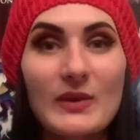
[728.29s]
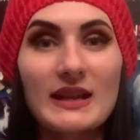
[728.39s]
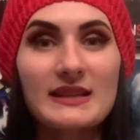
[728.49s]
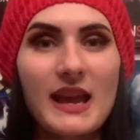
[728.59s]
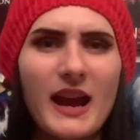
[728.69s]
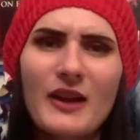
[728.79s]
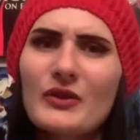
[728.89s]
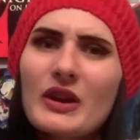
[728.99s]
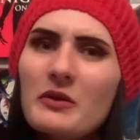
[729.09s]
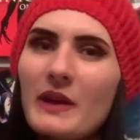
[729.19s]
It's like, I don't
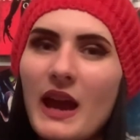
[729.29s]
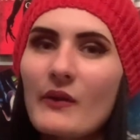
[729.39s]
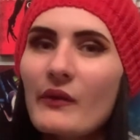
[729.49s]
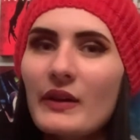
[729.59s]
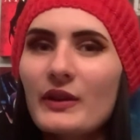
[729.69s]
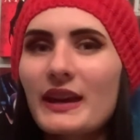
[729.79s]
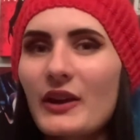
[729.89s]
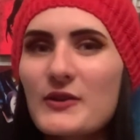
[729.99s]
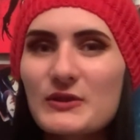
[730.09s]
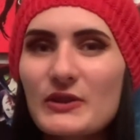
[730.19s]
know if I have a favorite
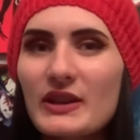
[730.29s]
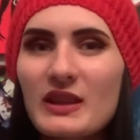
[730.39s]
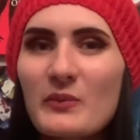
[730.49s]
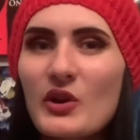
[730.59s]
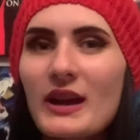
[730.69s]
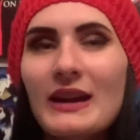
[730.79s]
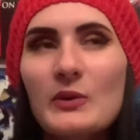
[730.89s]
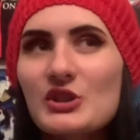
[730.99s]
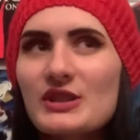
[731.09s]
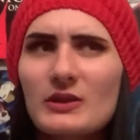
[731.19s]
character in the book,
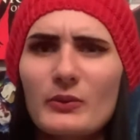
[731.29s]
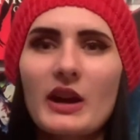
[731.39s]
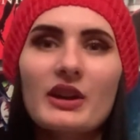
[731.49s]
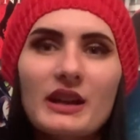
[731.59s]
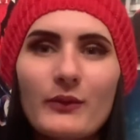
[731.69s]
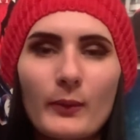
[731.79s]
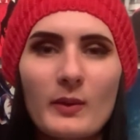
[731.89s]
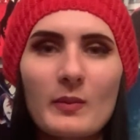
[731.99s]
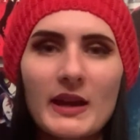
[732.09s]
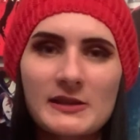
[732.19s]
which is a rarity for
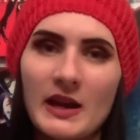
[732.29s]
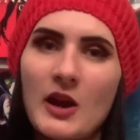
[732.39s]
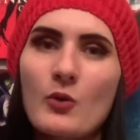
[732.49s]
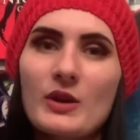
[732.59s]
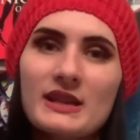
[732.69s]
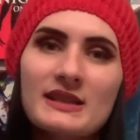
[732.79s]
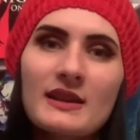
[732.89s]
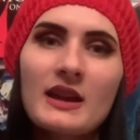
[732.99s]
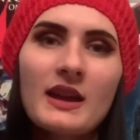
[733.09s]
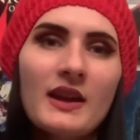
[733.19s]
me because I always
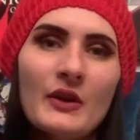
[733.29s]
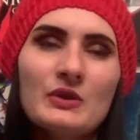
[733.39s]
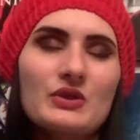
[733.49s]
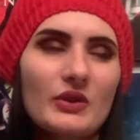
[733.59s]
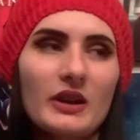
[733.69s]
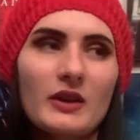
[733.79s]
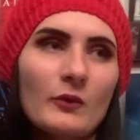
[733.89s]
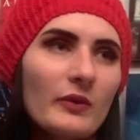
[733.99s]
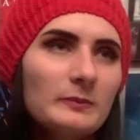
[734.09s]
sort of